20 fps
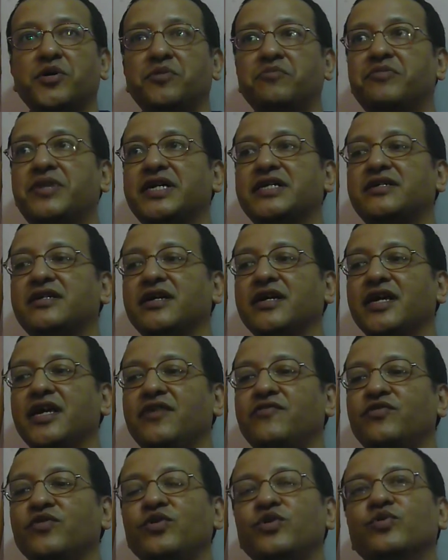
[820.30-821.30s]
but
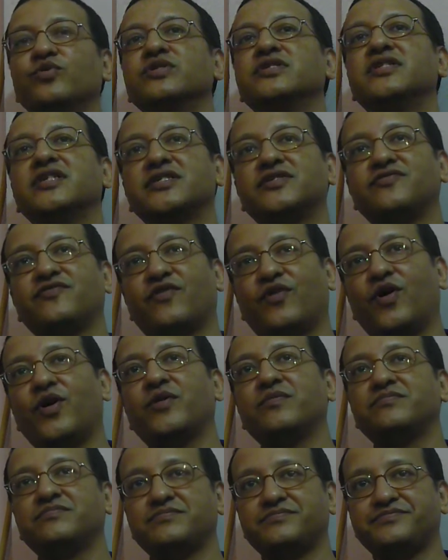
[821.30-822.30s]
if you use this
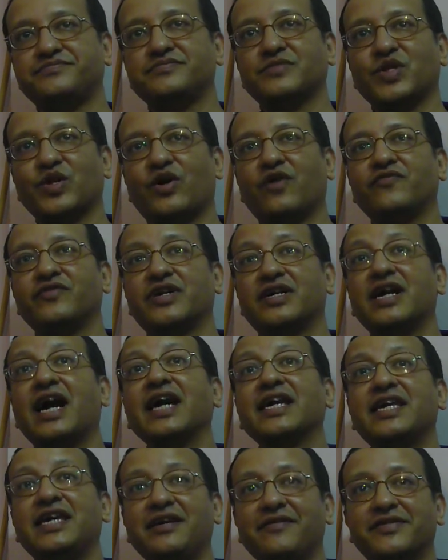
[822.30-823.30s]
form of the
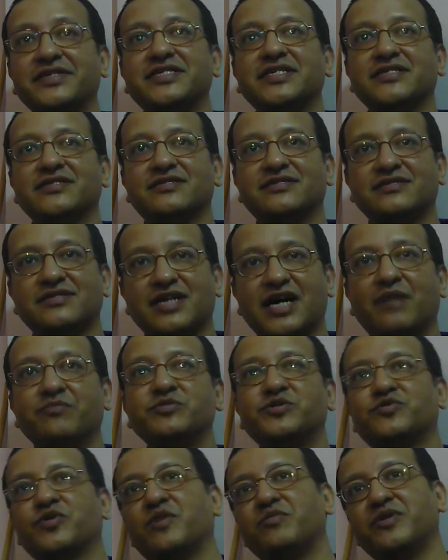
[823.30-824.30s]
Rakhi, which
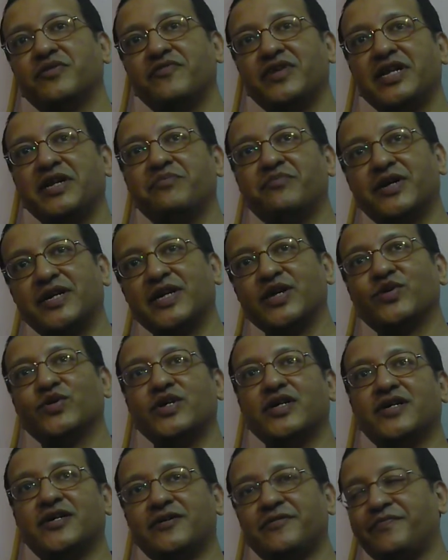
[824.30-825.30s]
comes from a very
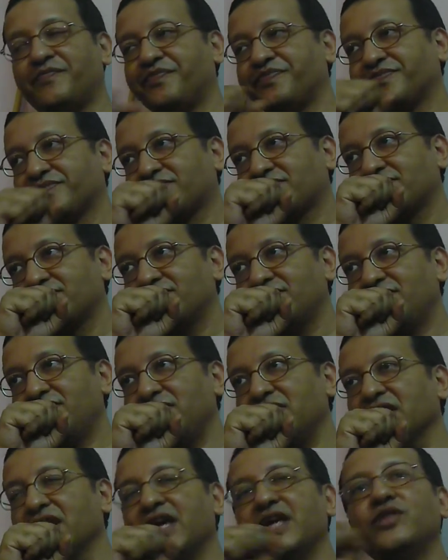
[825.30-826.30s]
particular
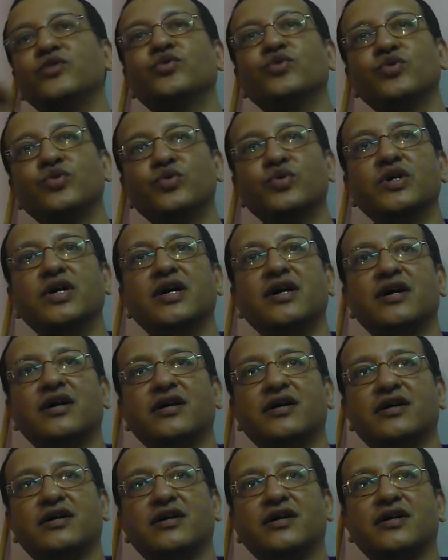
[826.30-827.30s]
Hindu
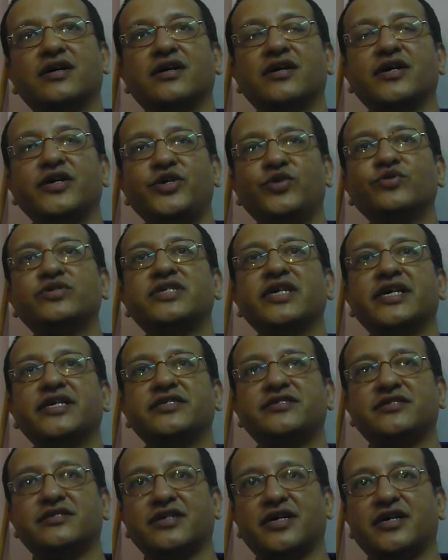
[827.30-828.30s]

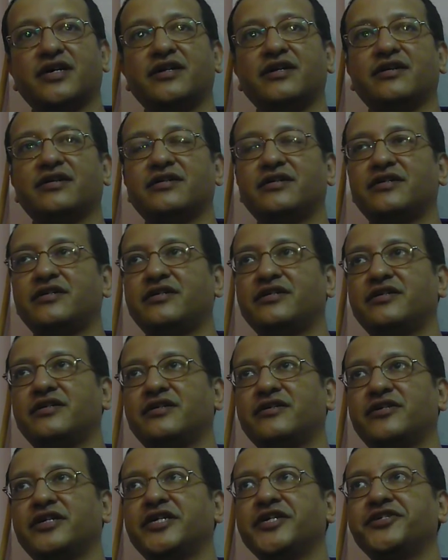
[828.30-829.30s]
usage
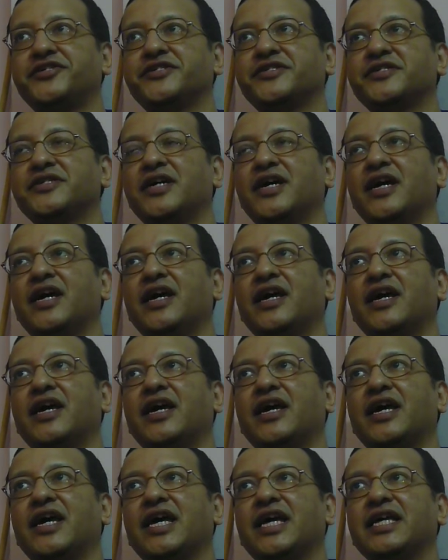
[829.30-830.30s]
tradition,
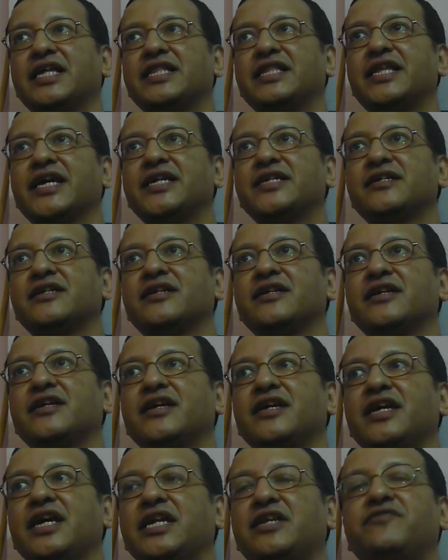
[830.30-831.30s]
then
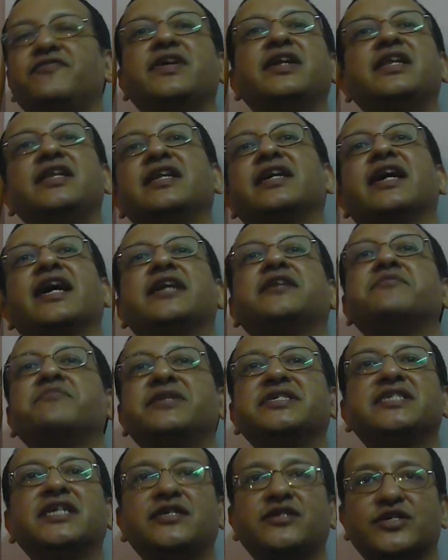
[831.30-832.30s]
it will get
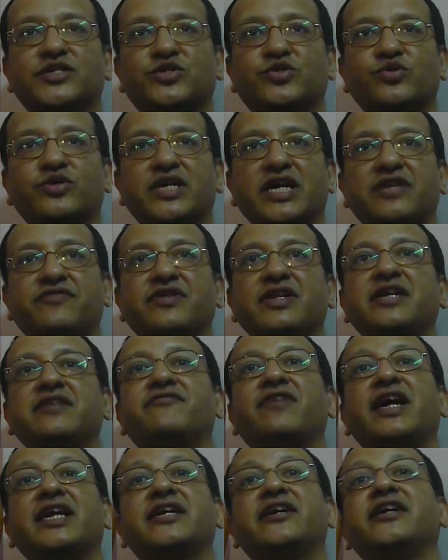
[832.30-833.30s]
misunderstood. It will in
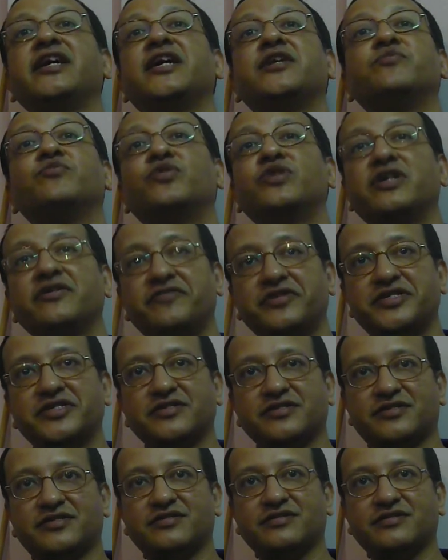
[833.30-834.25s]
fact create more division.